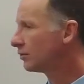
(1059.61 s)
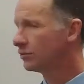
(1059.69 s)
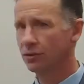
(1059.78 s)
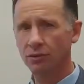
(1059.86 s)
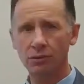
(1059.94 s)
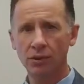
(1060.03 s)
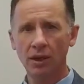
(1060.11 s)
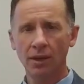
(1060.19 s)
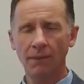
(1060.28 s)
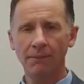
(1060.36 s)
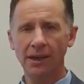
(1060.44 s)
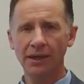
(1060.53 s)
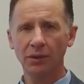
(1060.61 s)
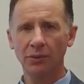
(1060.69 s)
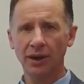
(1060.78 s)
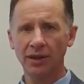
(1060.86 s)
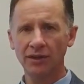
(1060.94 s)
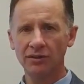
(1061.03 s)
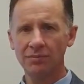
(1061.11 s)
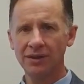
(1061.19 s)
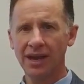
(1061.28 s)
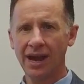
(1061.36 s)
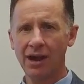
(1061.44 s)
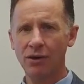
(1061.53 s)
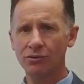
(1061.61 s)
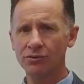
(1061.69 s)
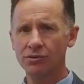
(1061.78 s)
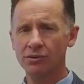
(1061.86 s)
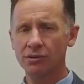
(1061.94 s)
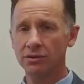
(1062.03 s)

to make it ready to house